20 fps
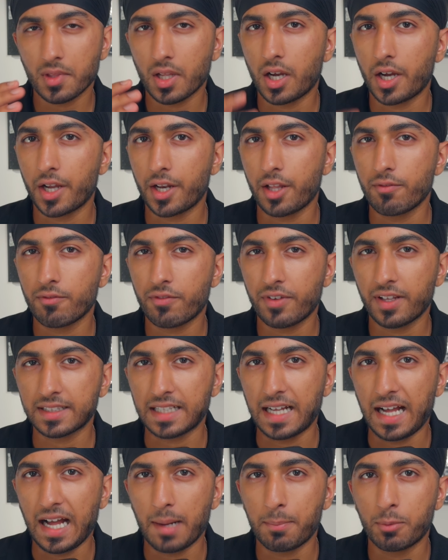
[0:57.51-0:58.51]
I don't think
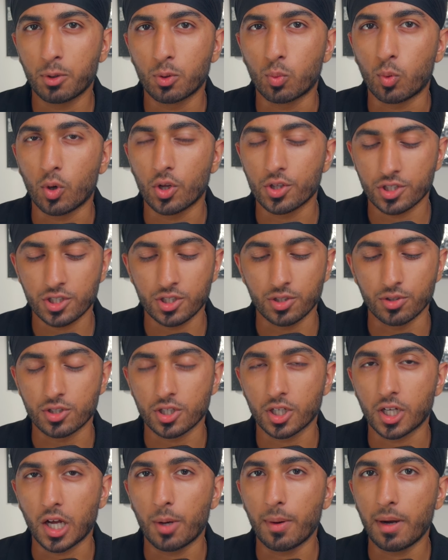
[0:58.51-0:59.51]
that Apple wants you to
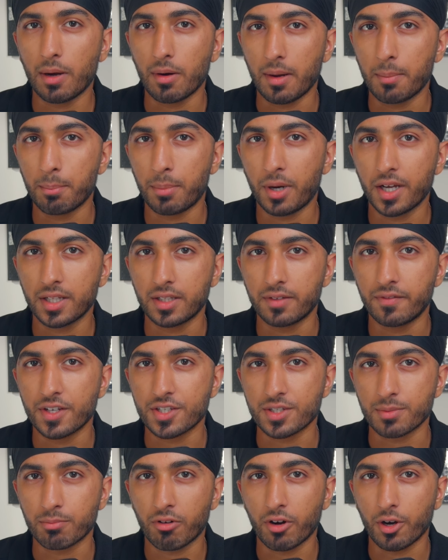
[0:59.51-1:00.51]
go out and buy the
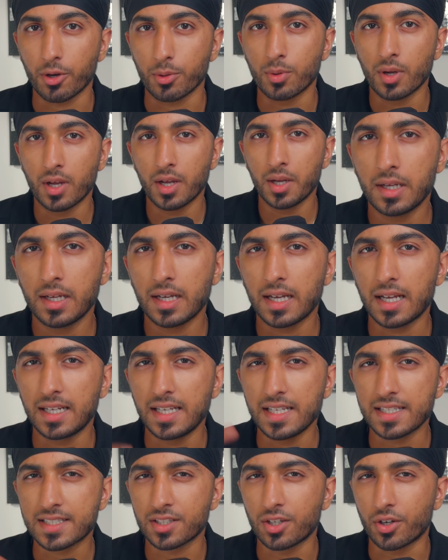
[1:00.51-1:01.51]
Vision Pro, at
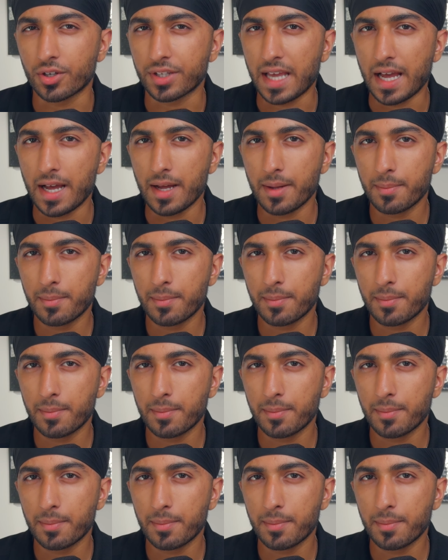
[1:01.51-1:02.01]
least not yet.